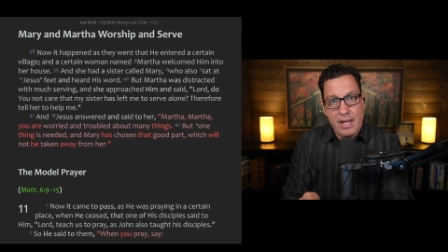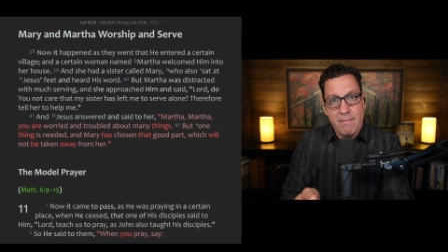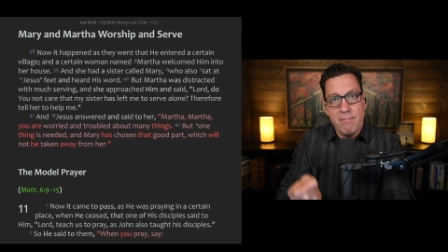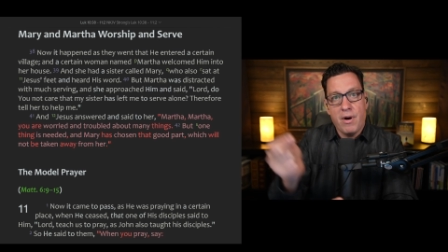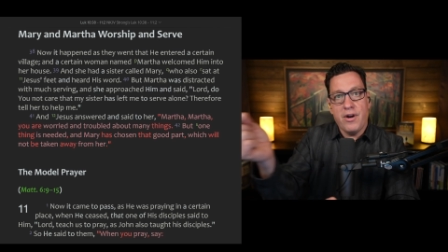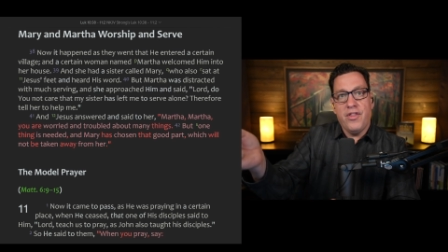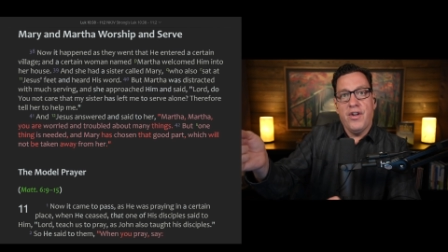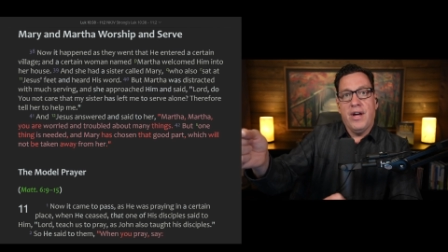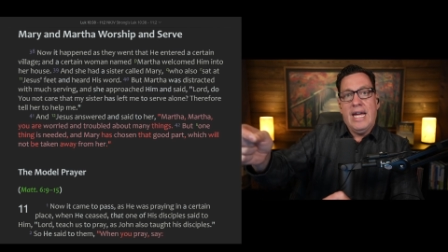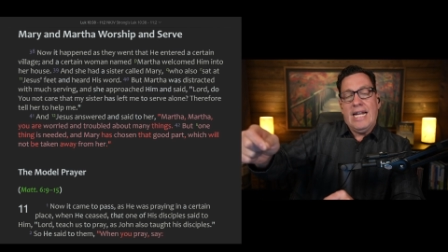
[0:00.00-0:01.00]

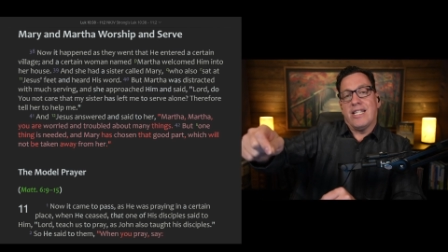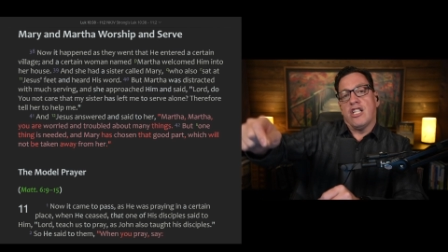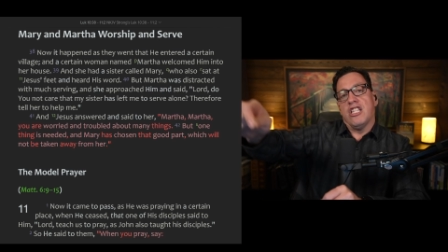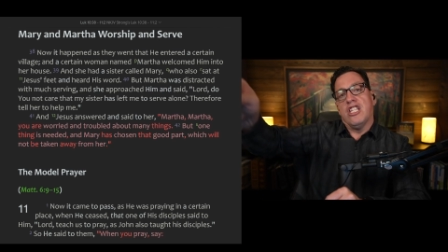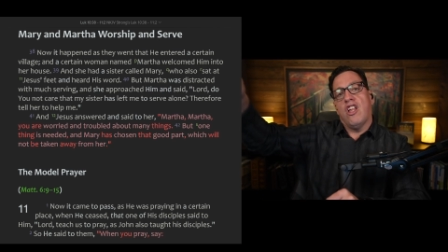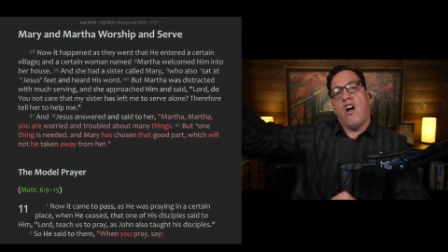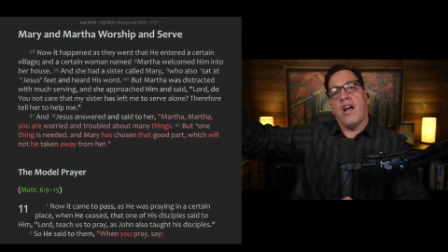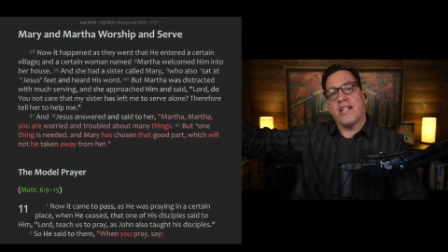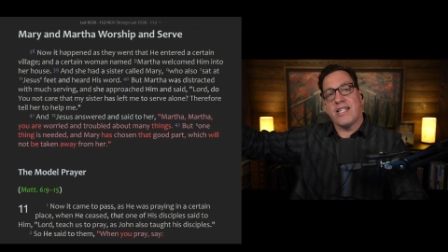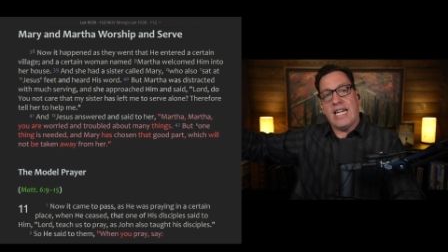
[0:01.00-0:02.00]
Martha is
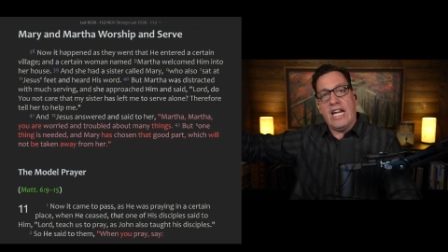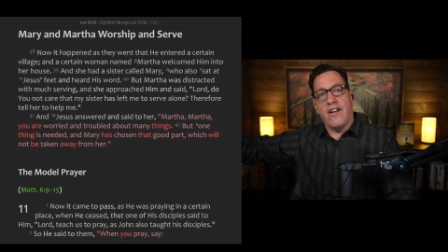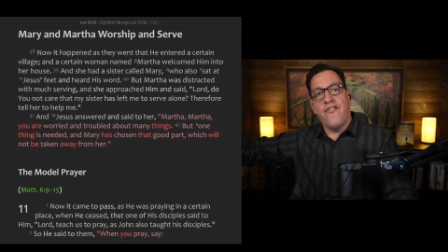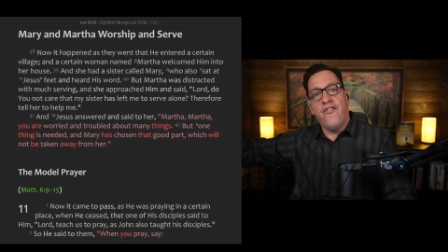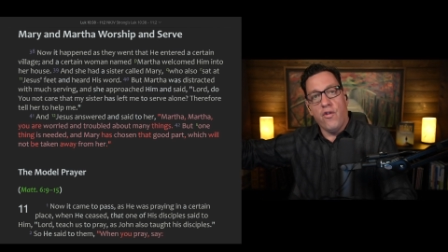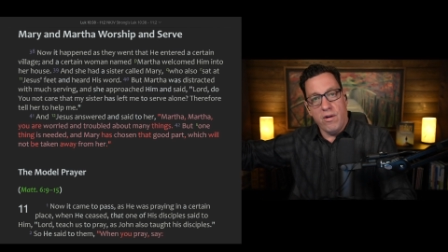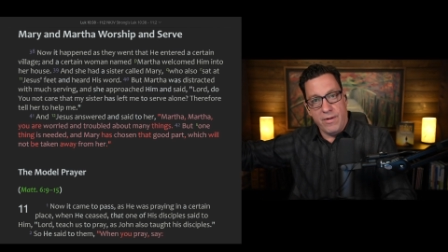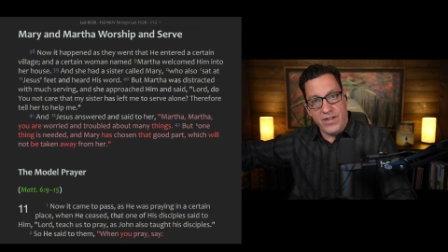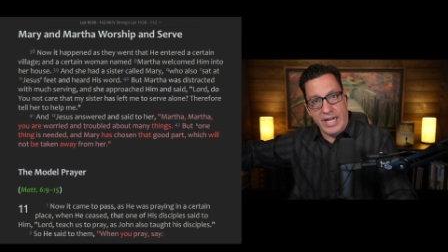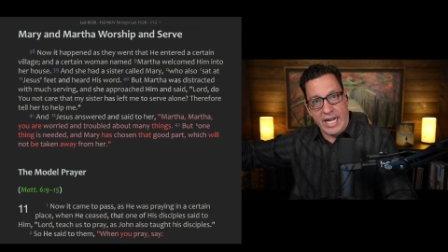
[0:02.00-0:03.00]
lost in a form
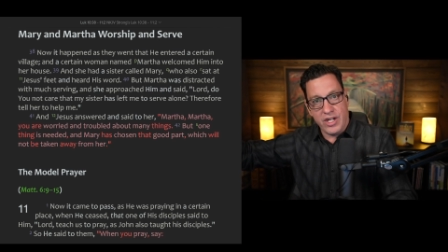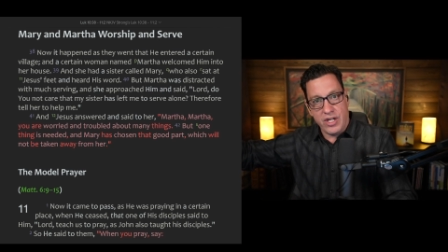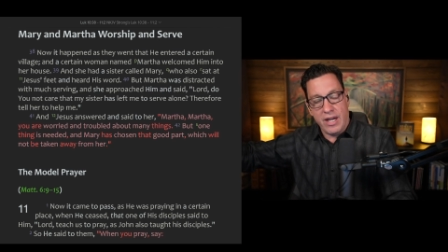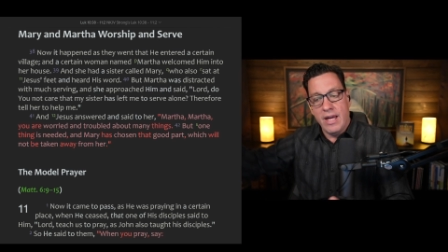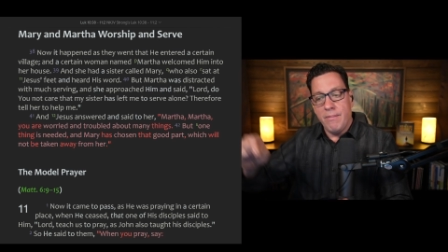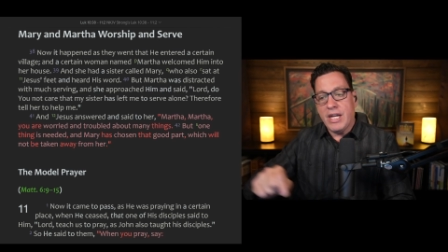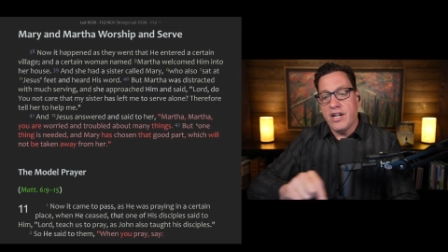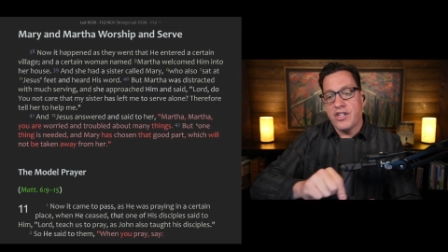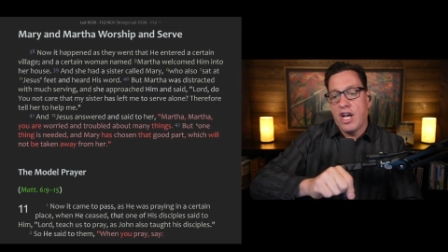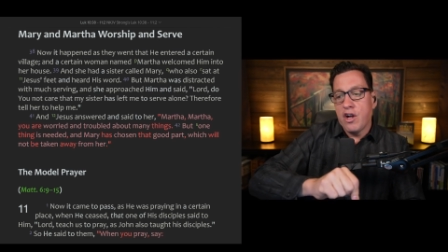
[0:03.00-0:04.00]
of connection
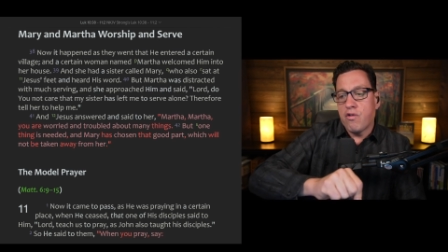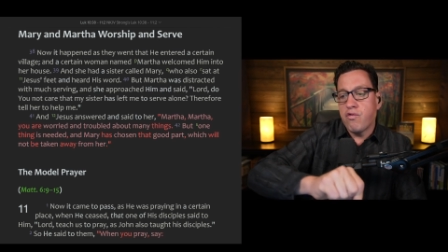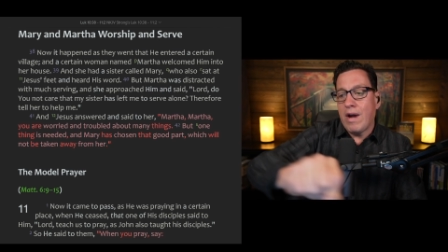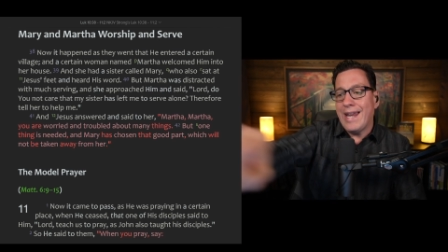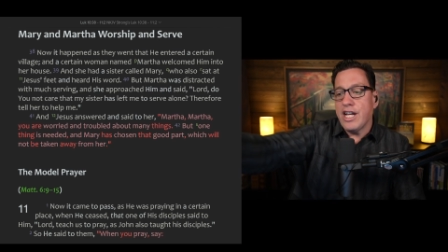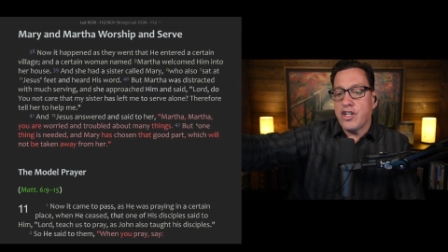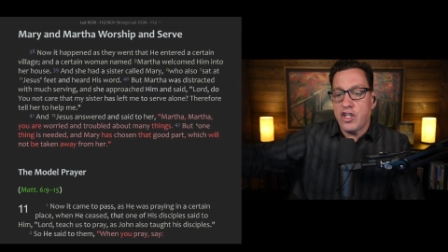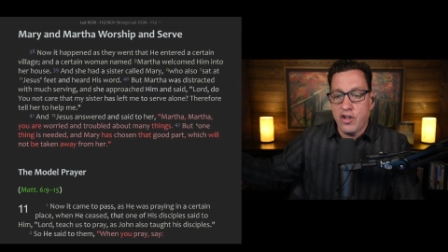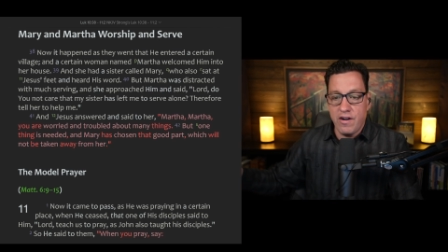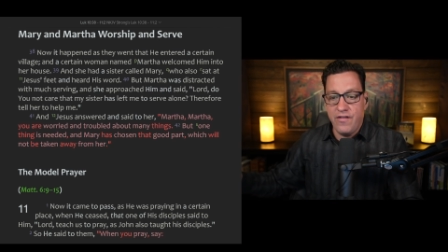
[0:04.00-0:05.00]
because chronic
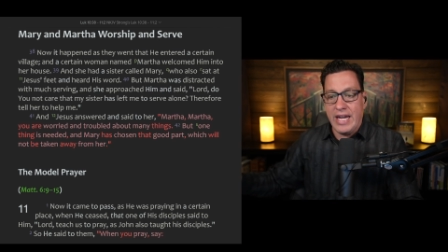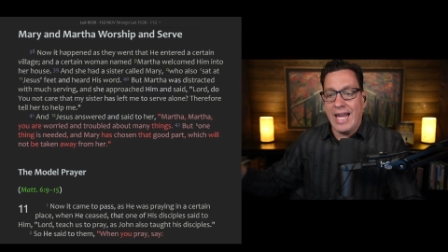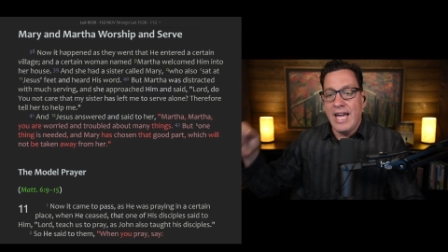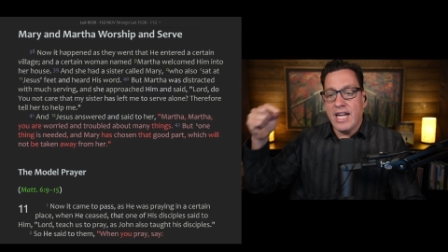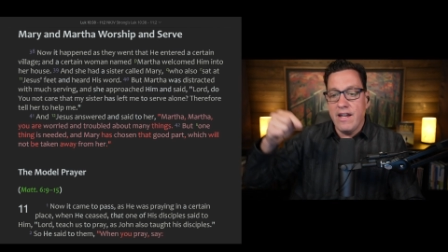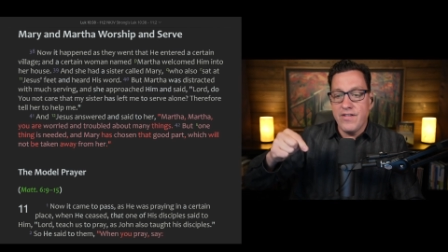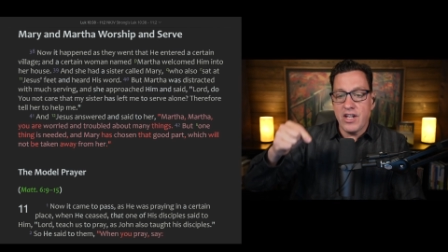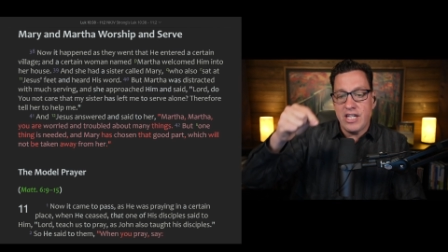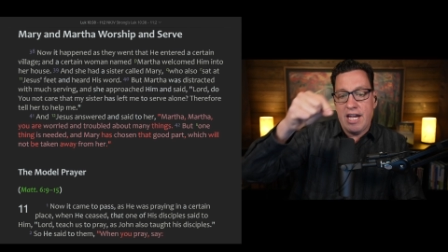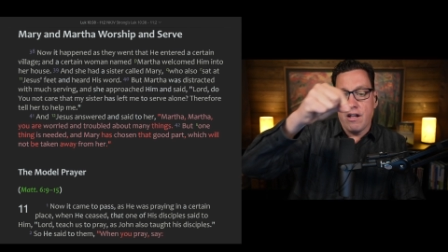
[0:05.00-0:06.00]
serving gives
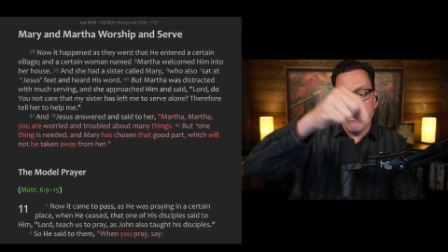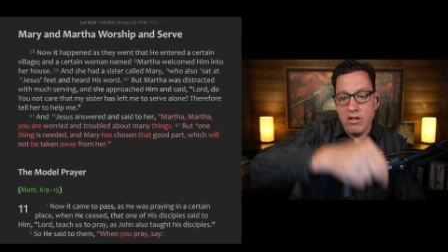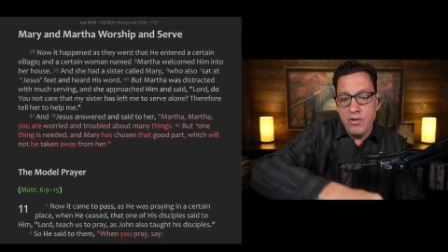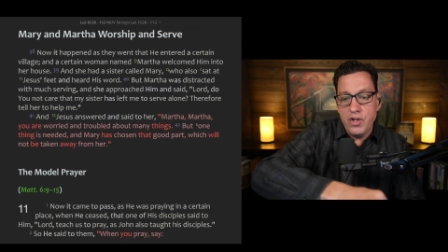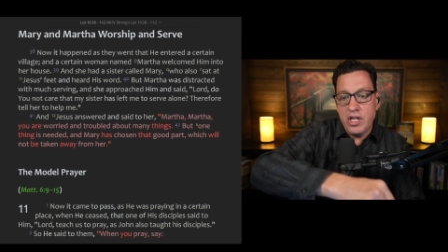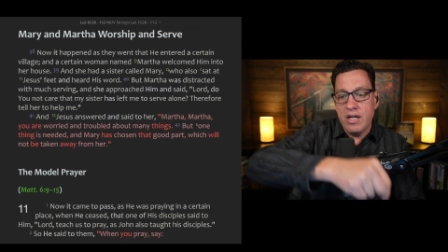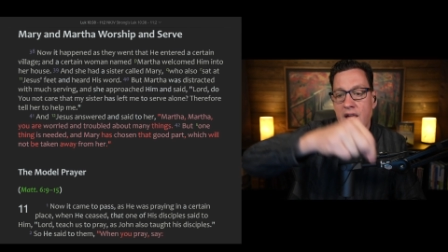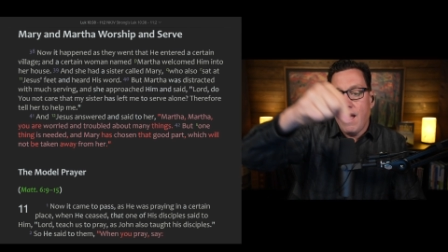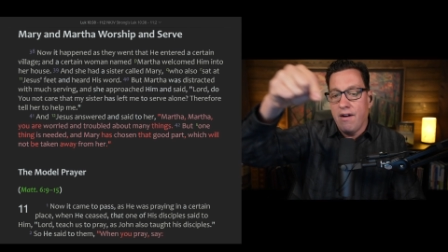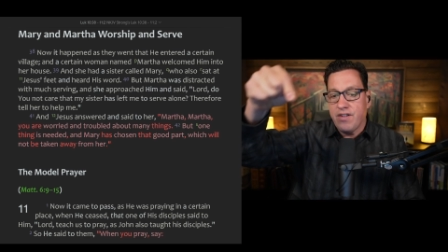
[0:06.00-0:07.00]
us an illusion
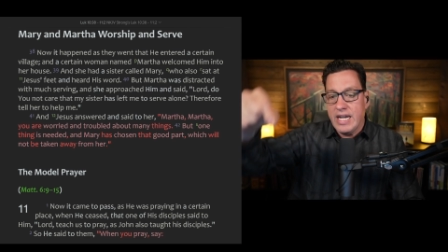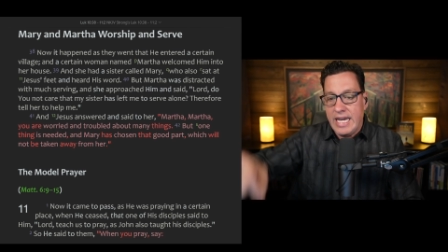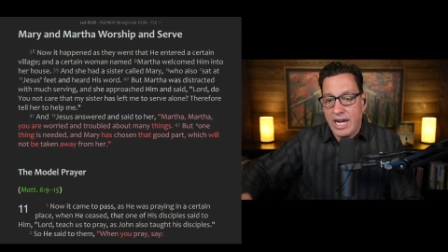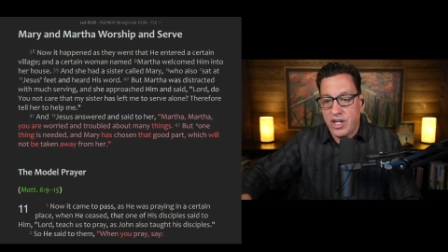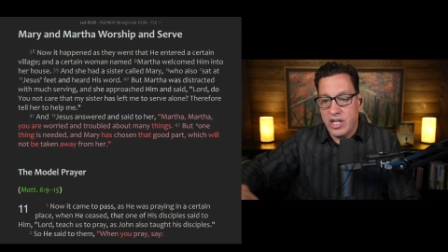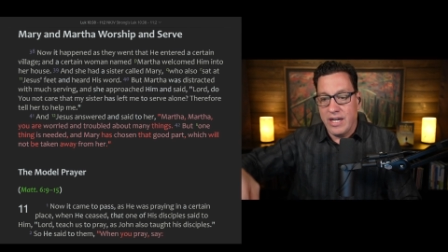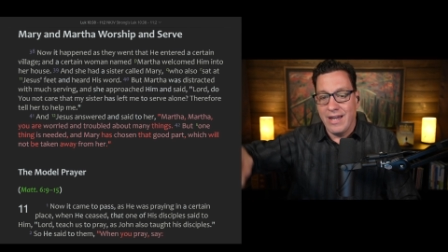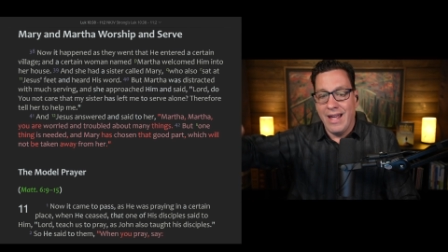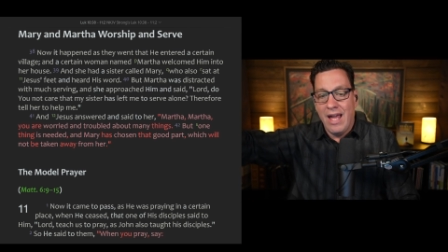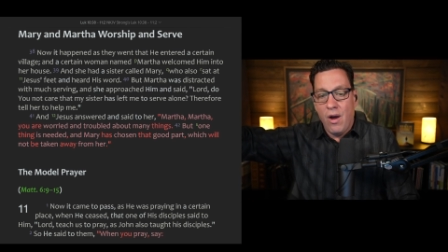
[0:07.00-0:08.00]
of
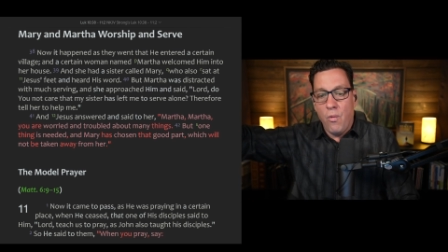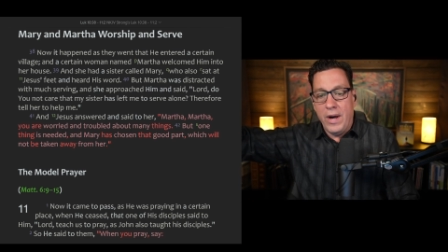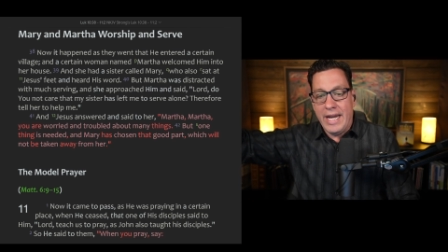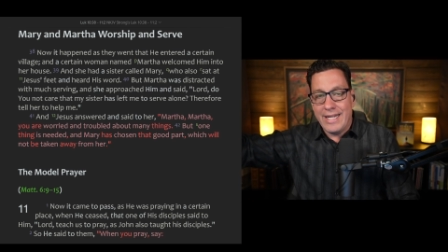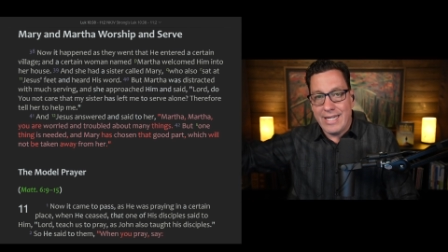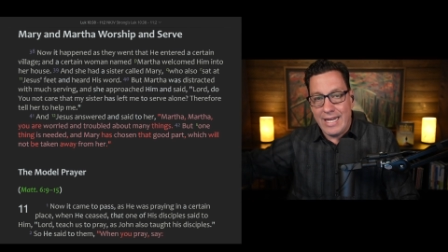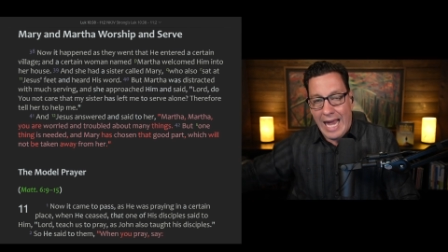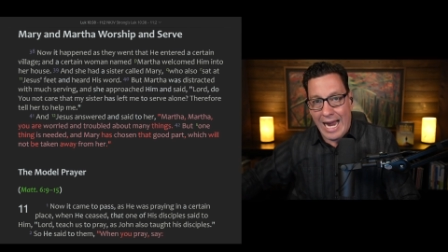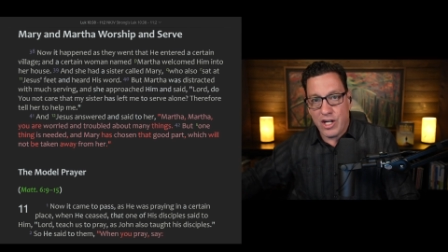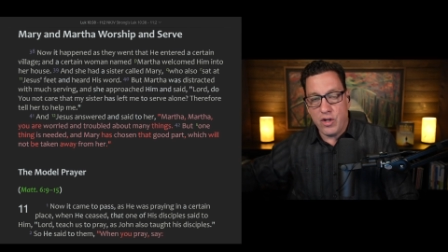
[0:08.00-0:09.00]
connection when it's
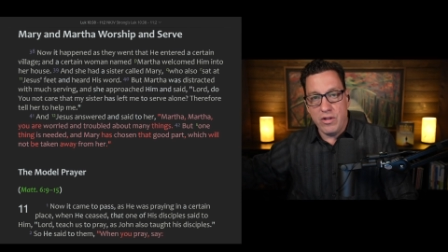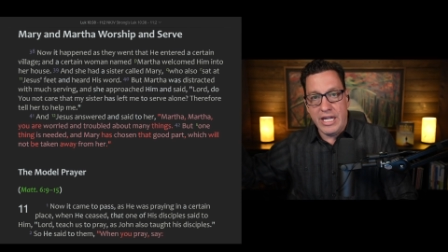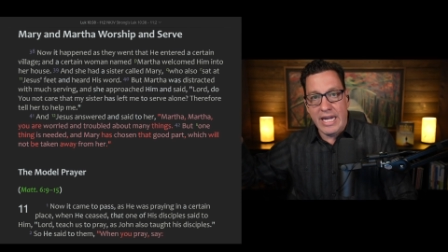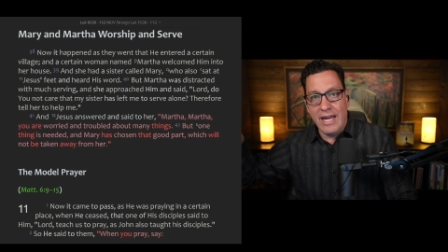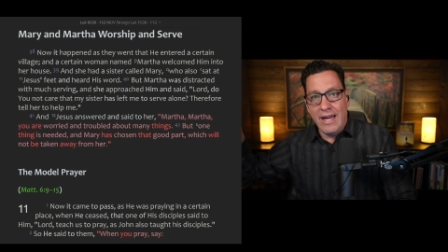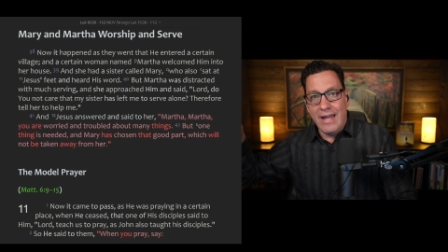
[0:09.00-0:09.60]
actually